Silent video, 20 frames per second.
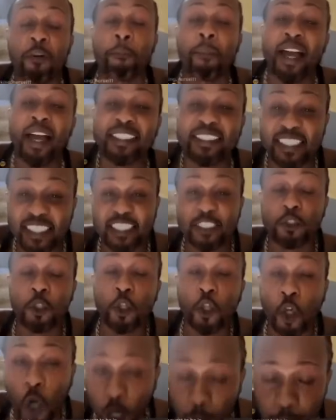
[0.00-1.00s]
sent me
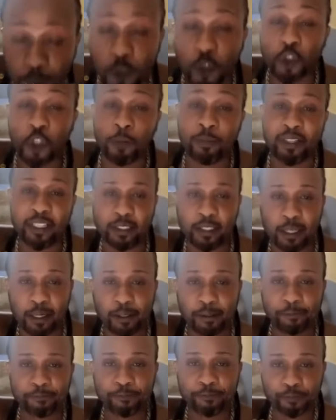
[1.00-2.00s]

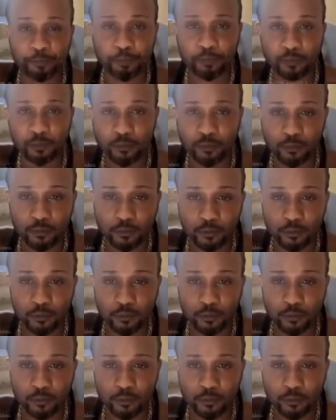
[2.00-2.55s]
4,400 for come to